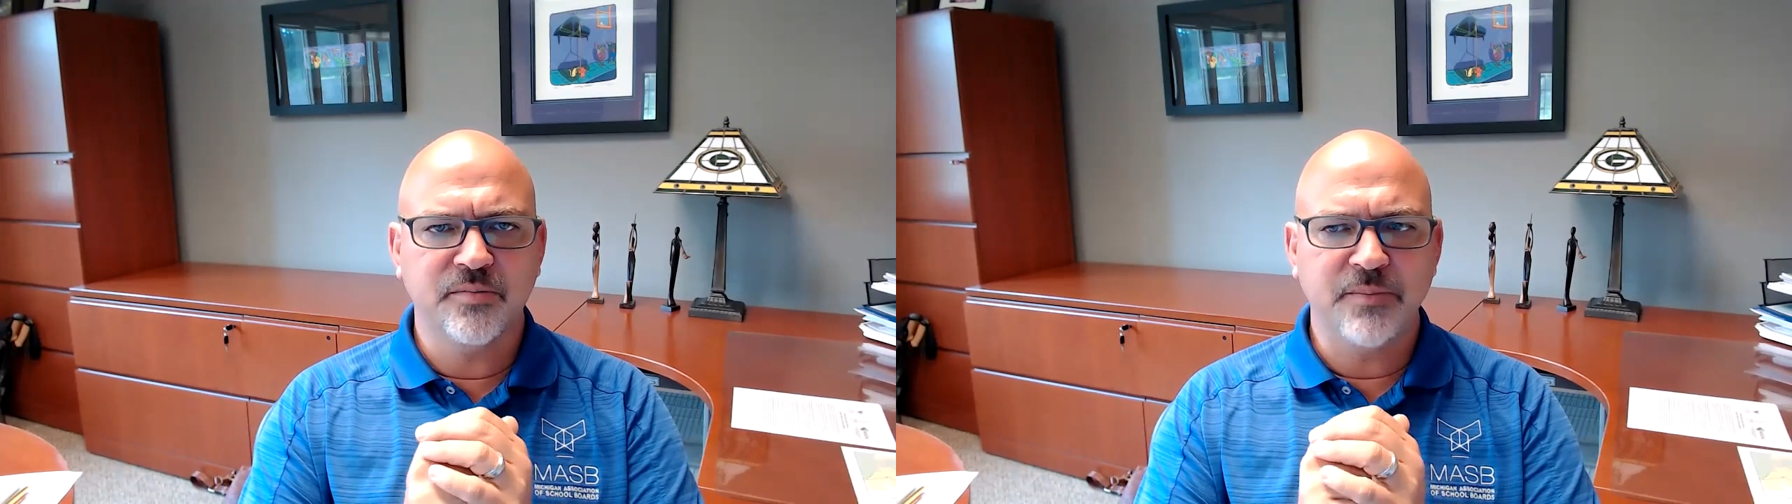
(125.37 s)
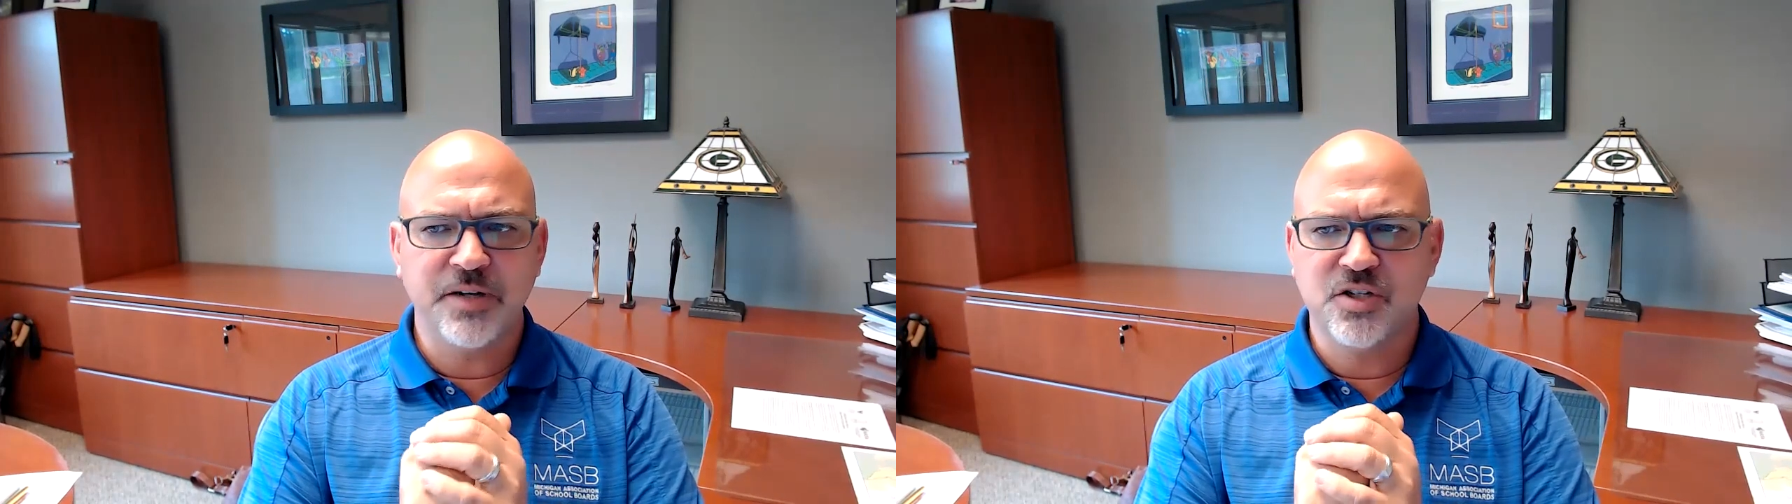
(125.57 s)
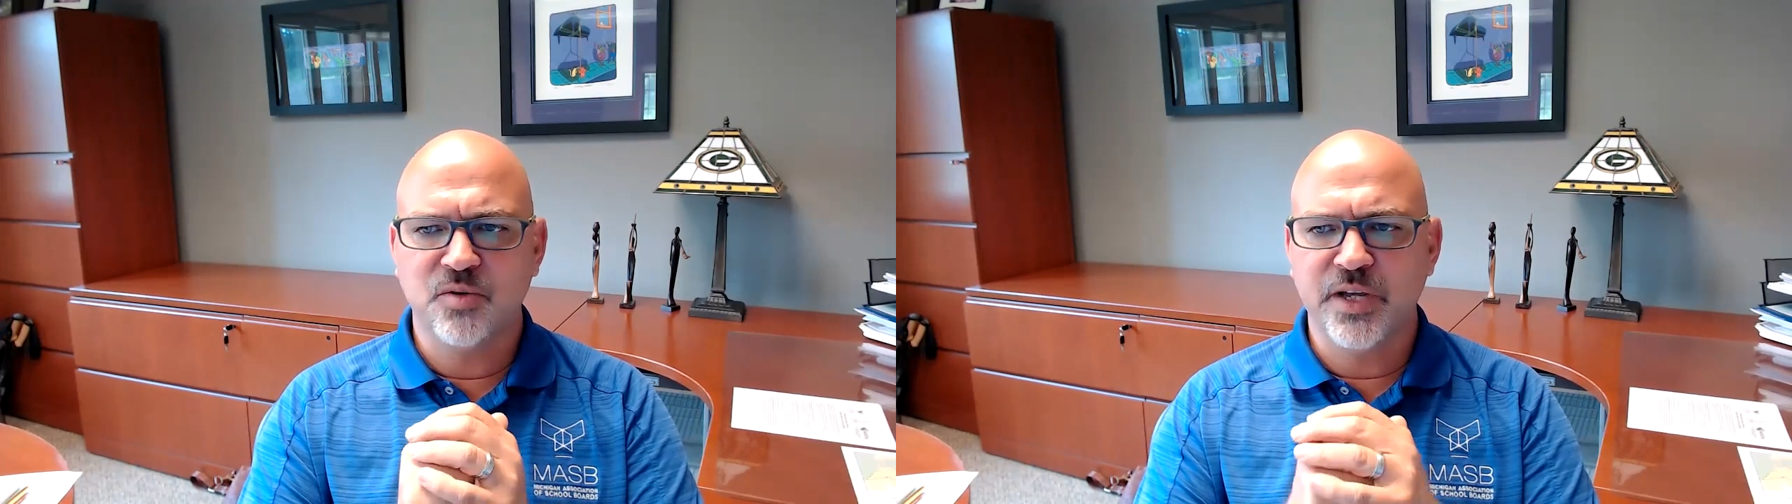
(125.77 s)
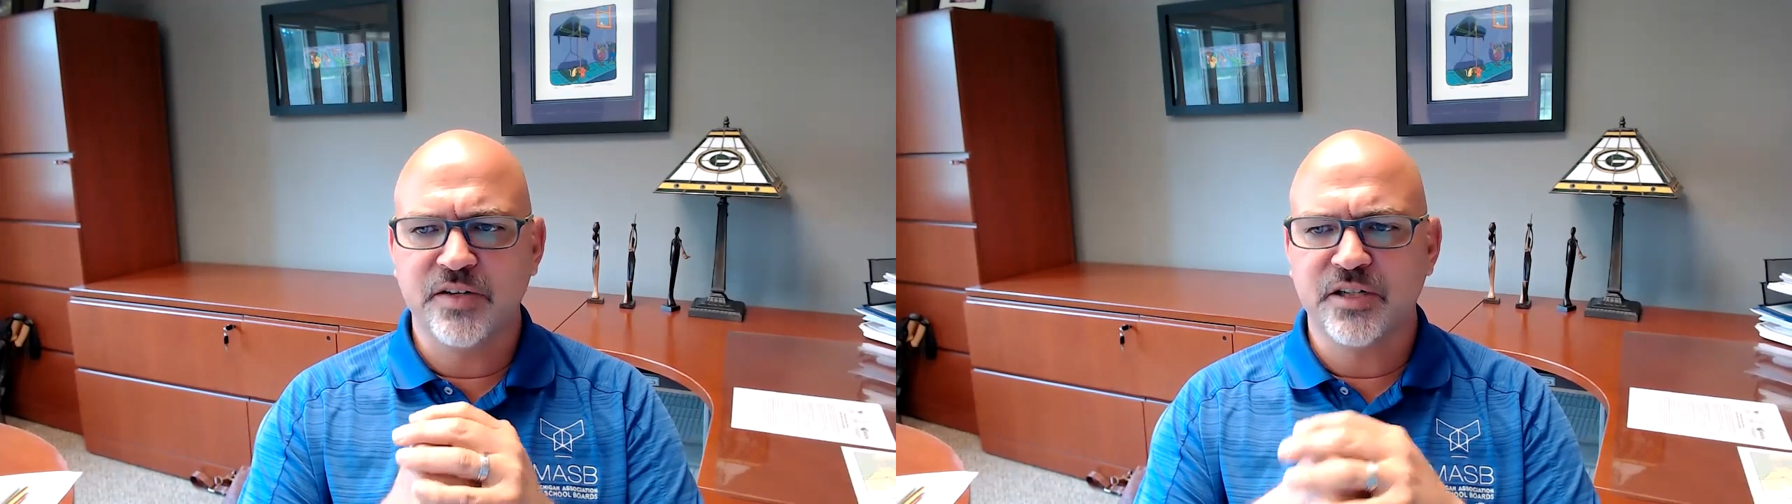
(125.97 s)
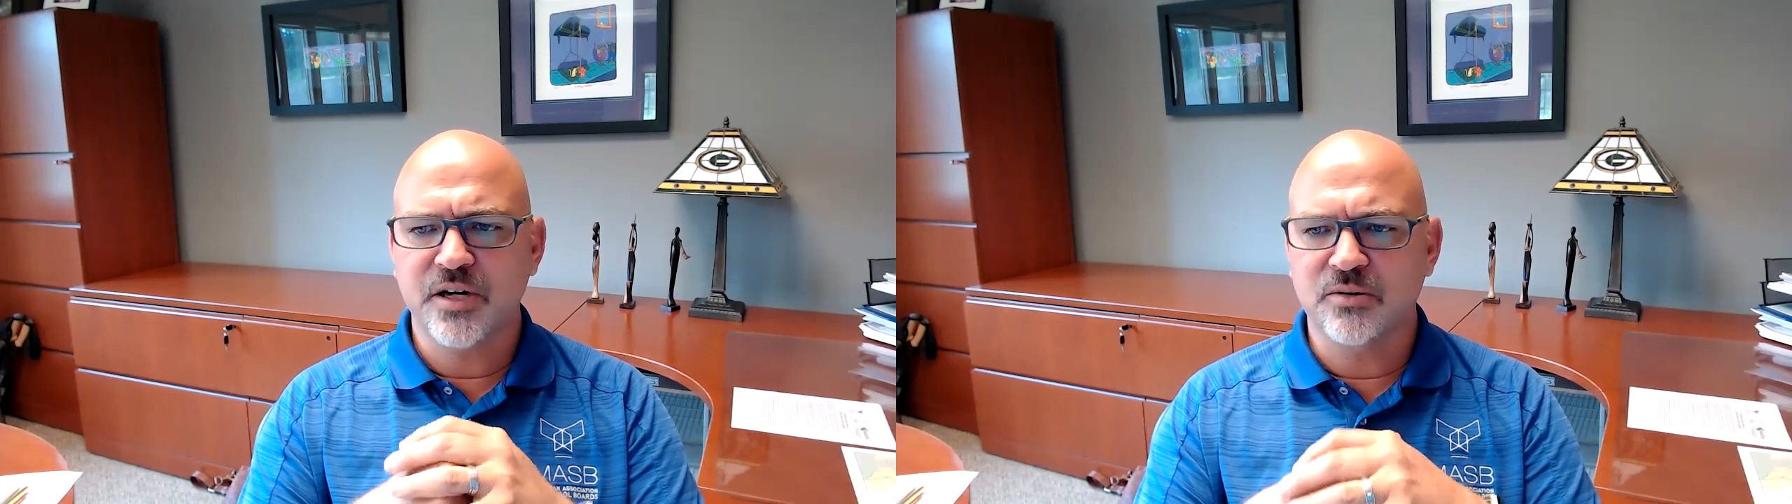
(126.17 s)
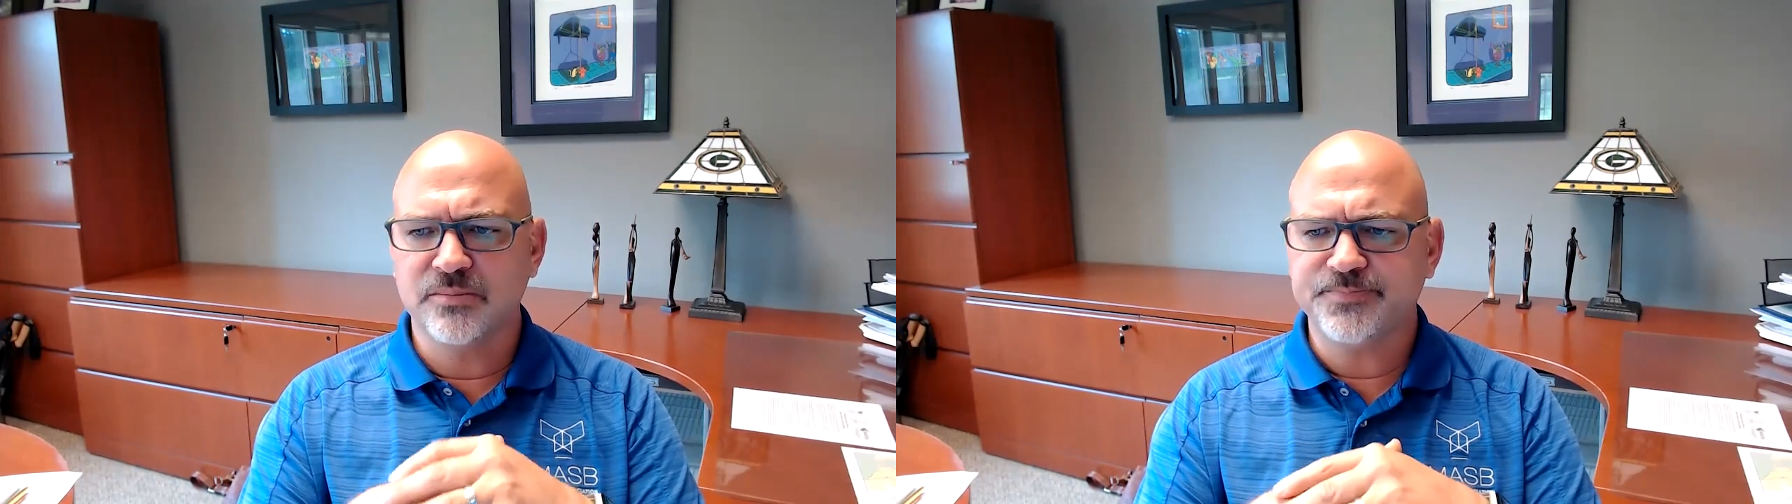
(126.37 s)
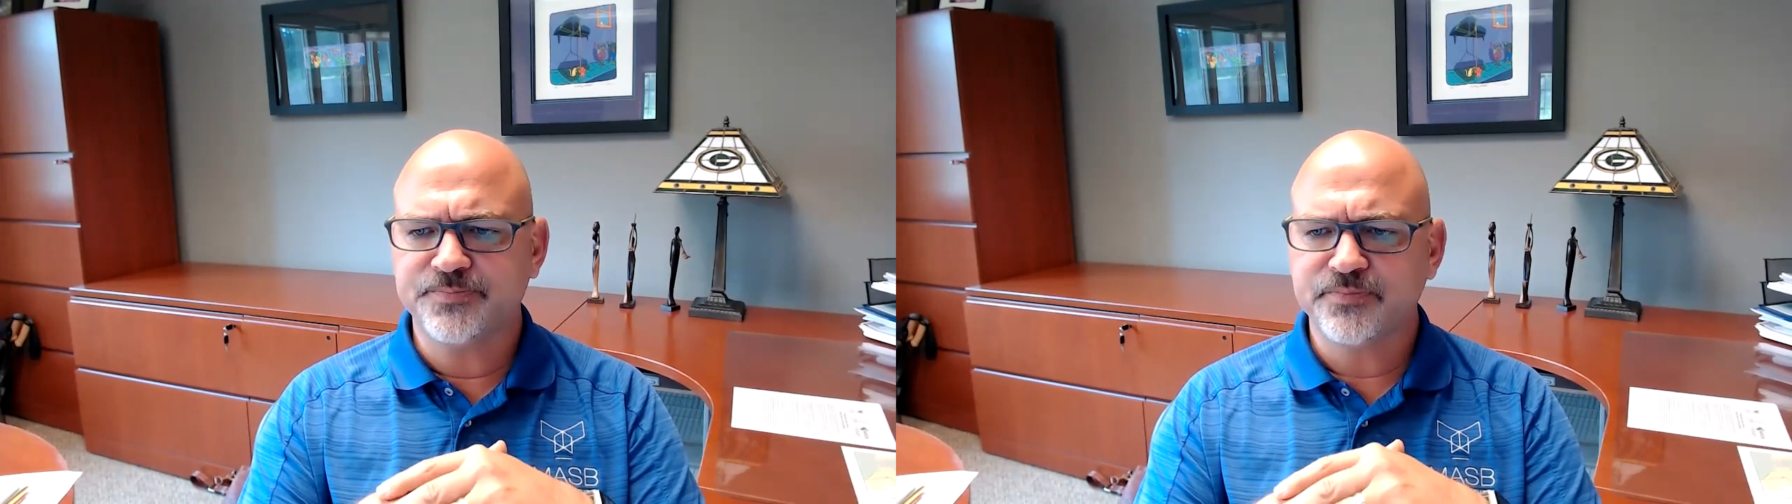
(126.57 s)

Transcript: maybe 2 weeks ago